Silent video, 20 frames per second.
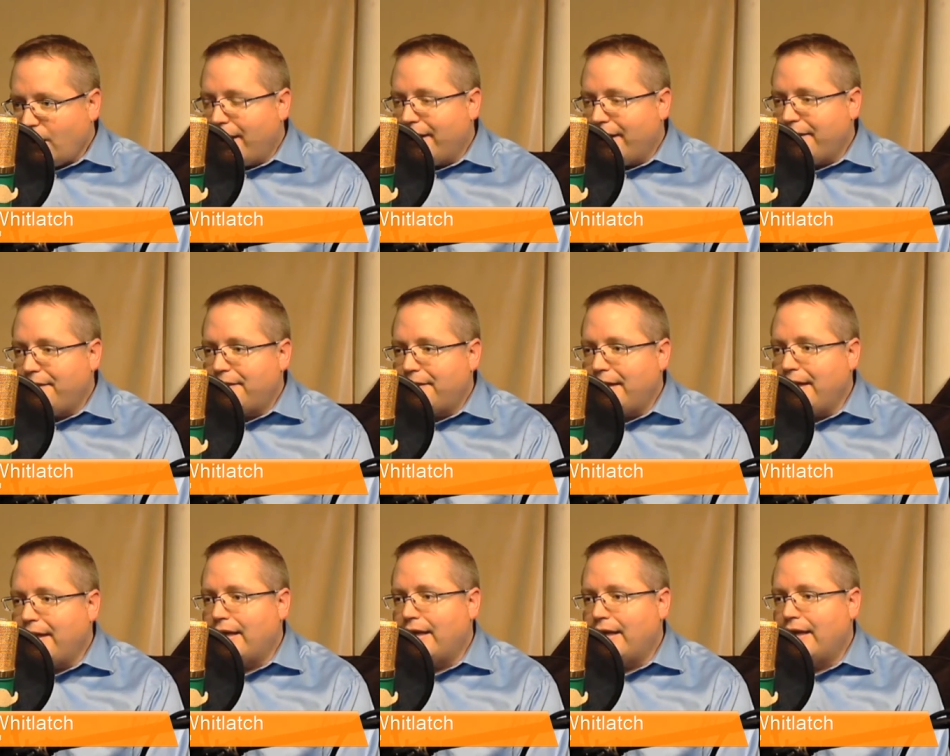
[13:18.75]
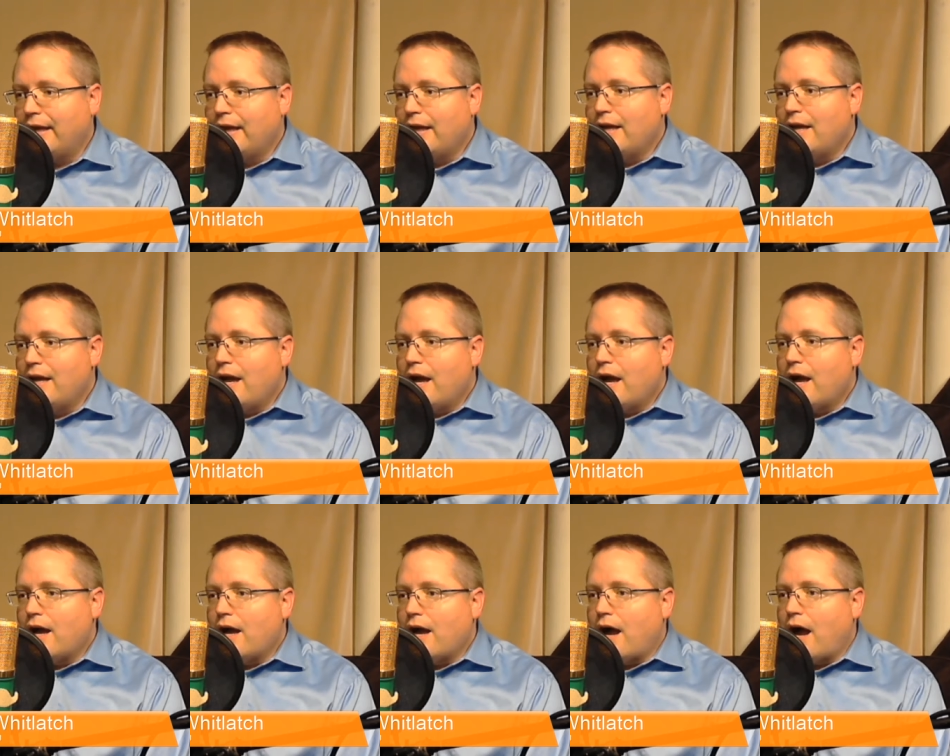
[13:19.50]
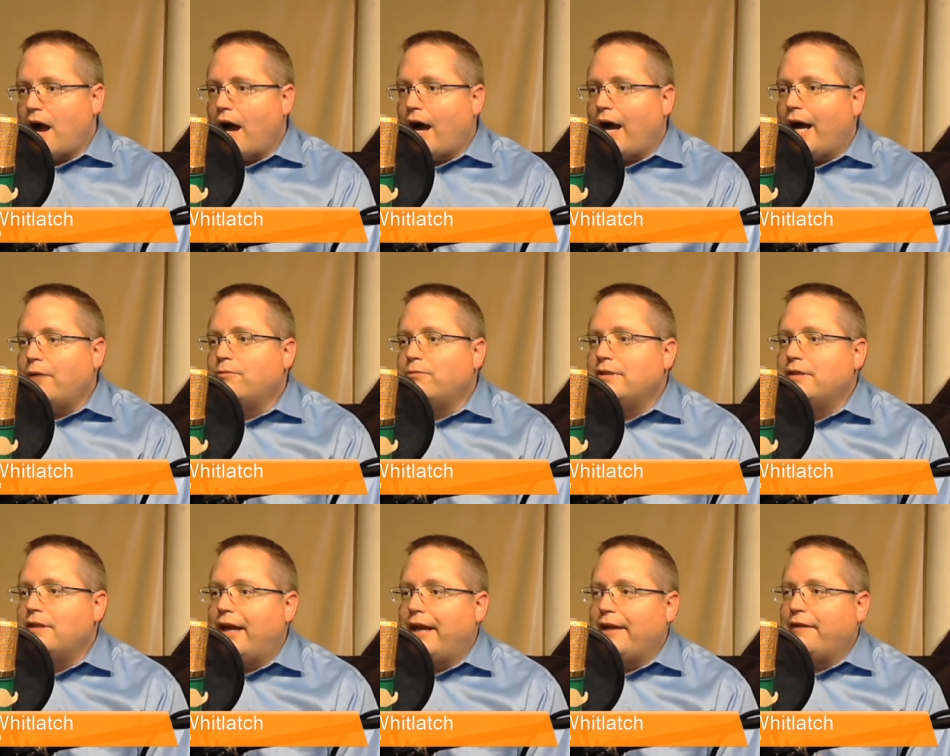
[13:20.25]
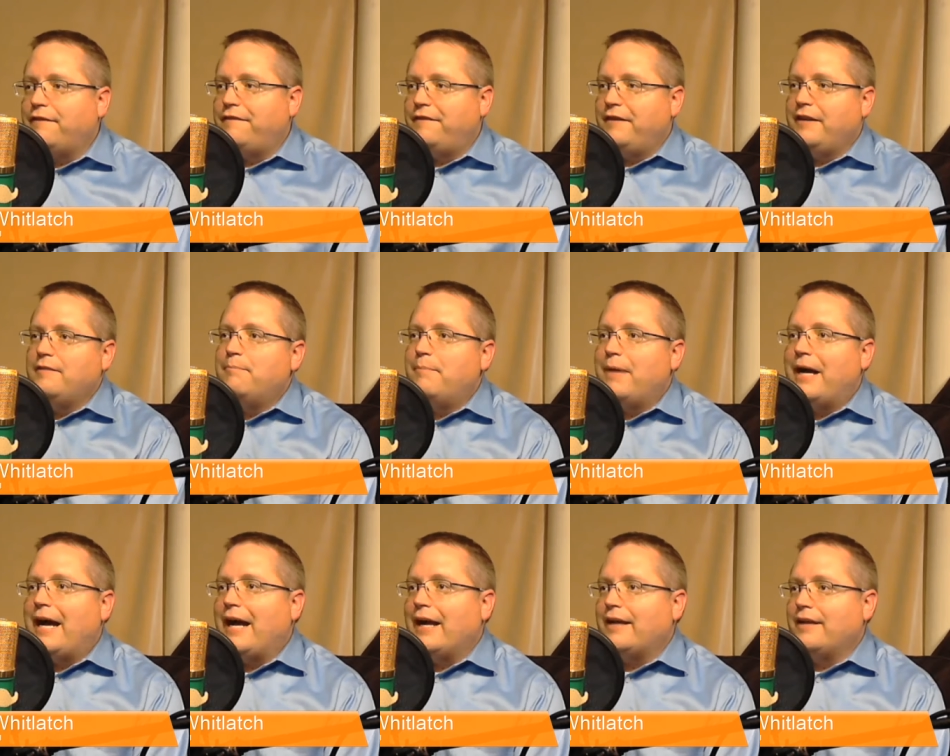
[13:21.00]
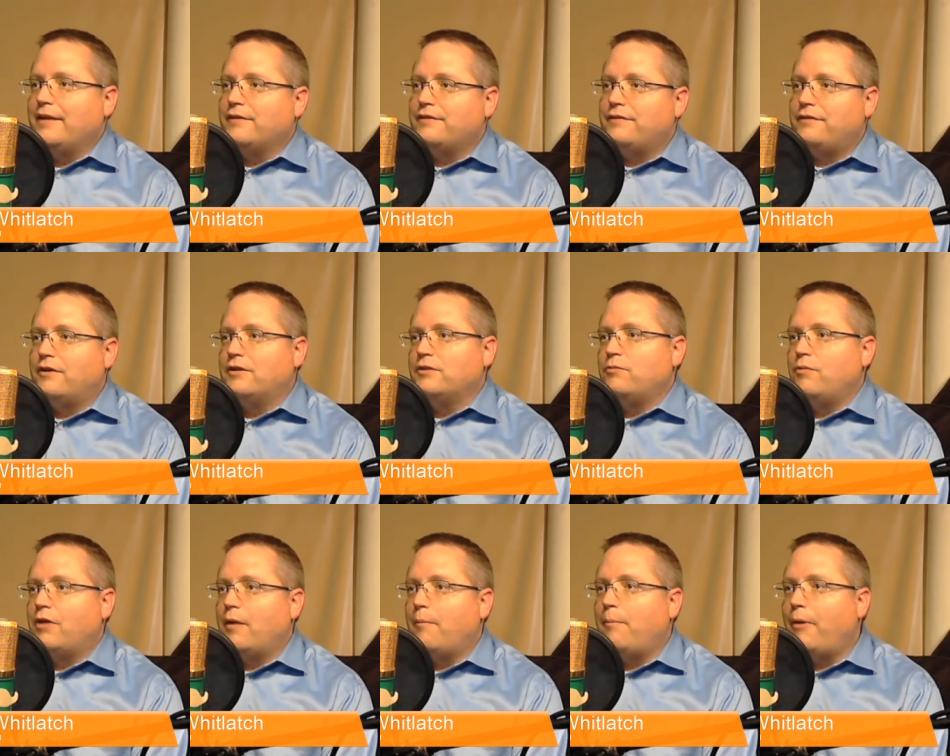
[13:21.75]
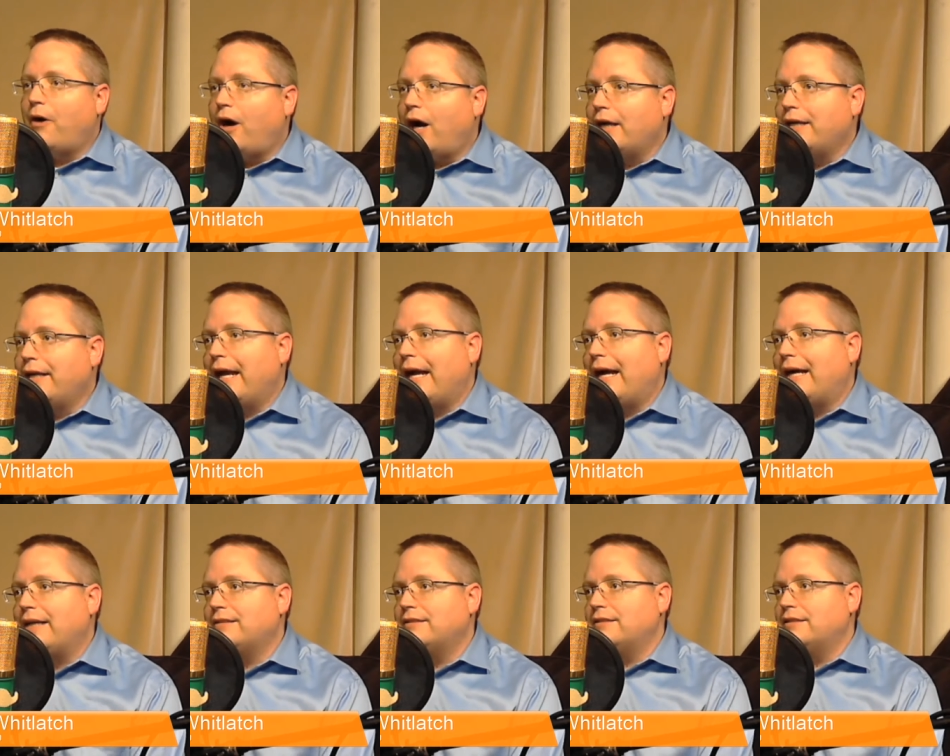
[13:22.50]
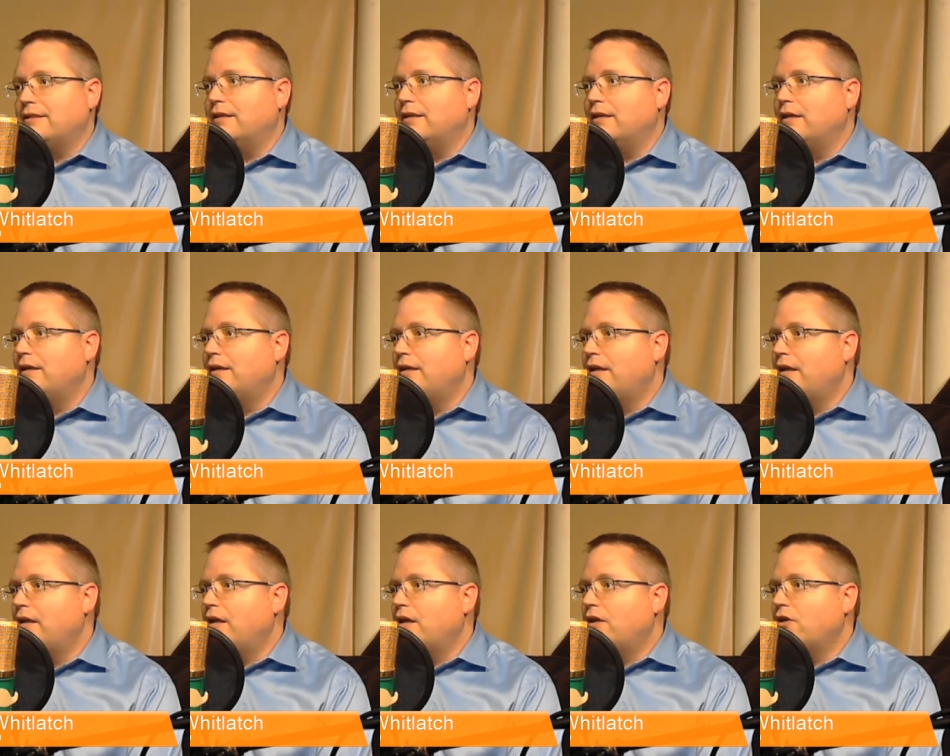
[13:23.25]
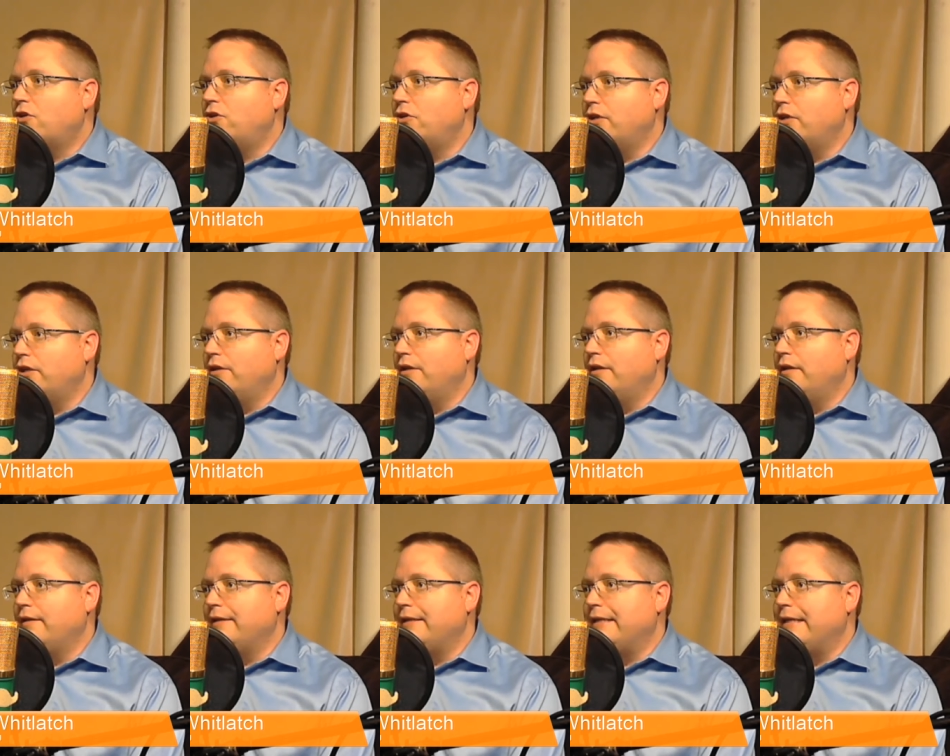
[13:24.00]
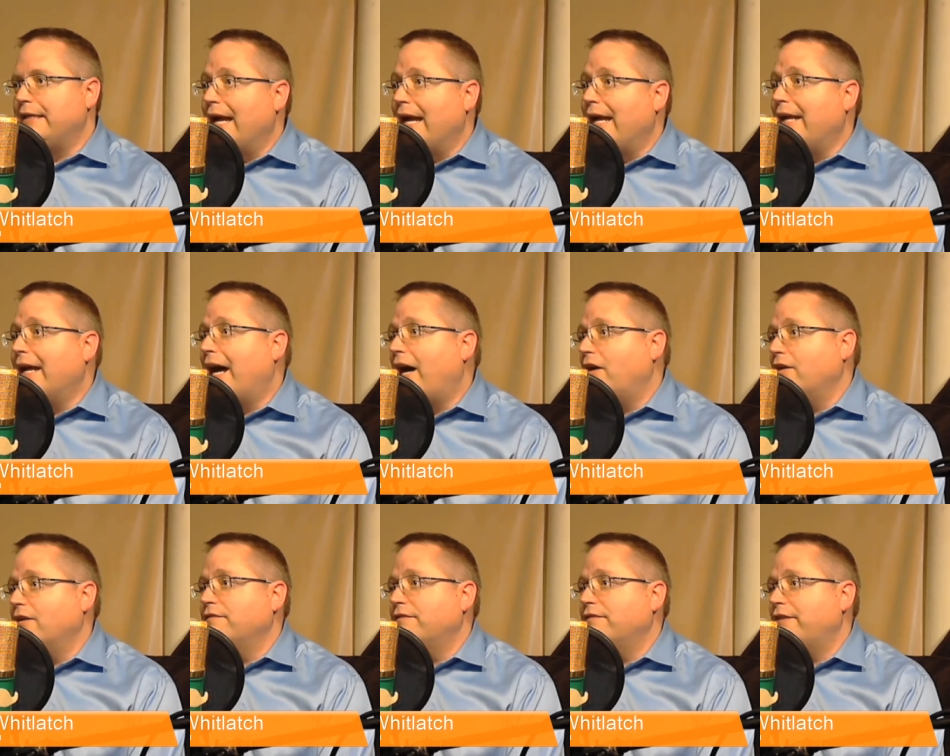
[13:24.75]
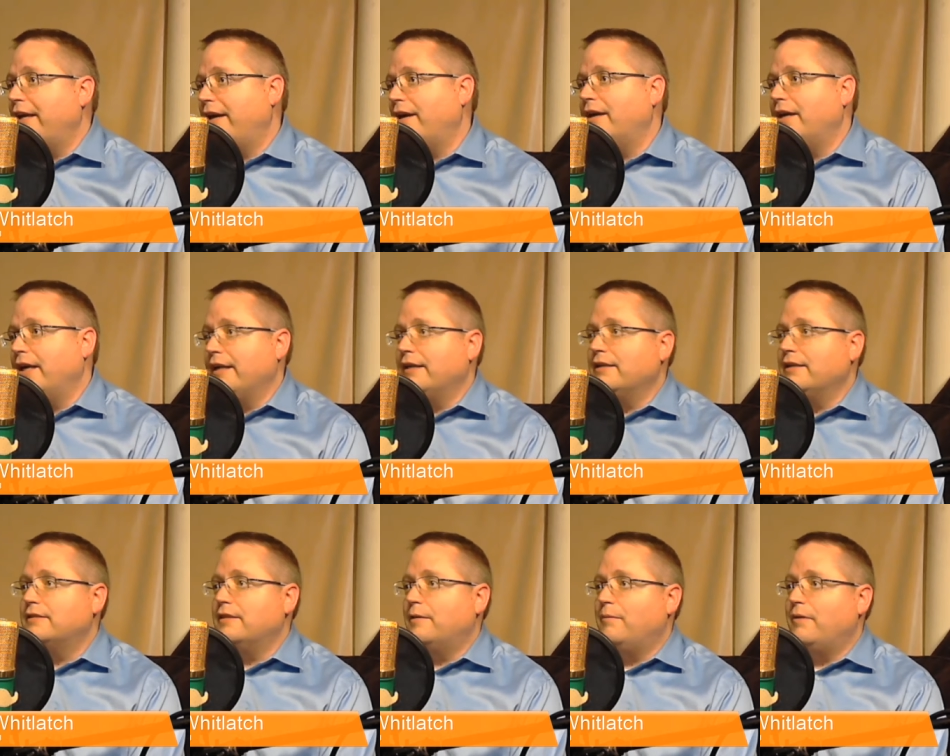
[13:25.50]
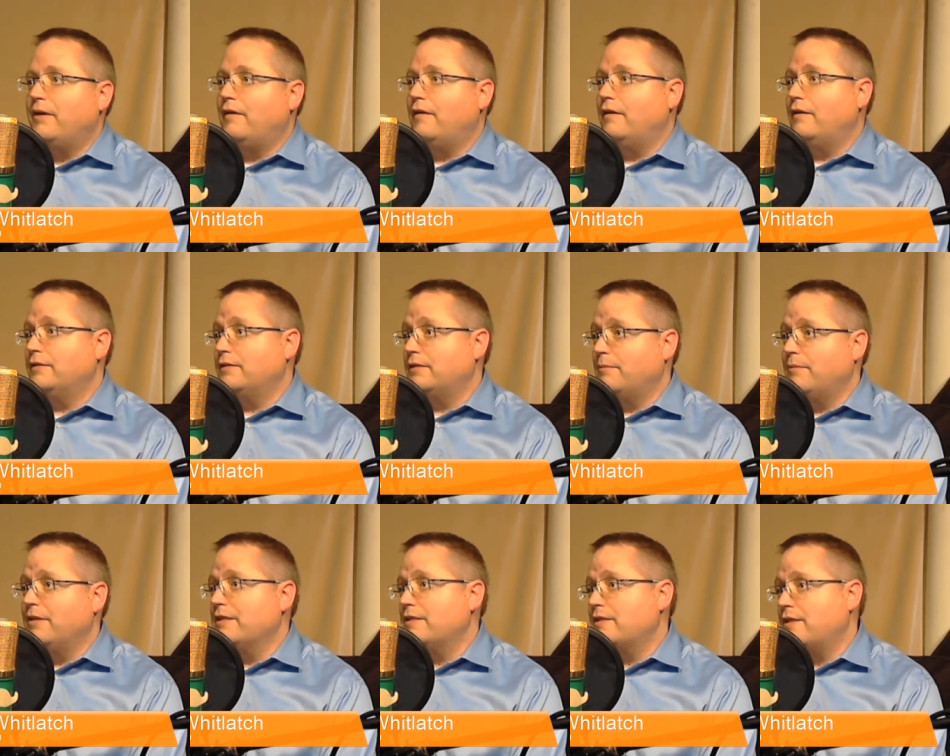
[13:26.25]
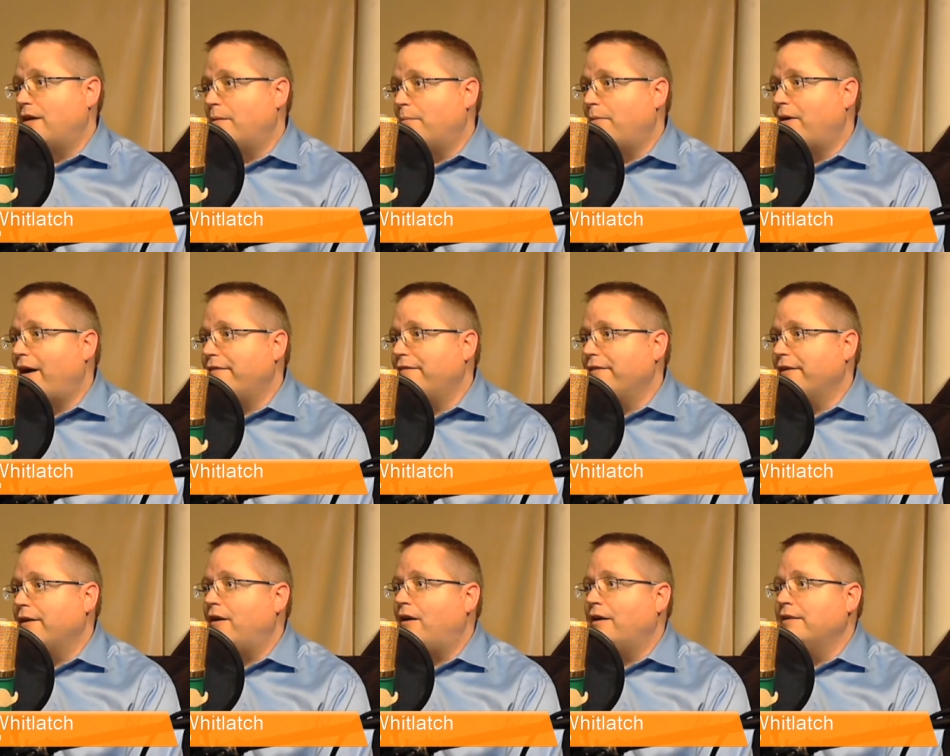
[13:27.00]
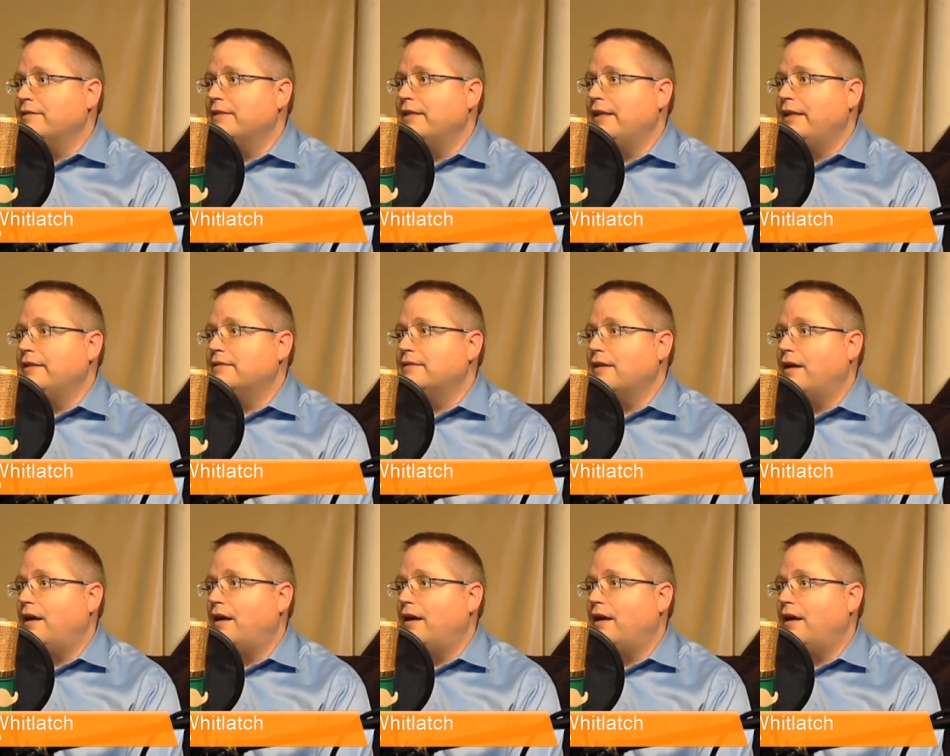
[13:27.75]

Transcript: I think I would like feedback as far as what a podcaster could get out of carrying some of this nonprofit content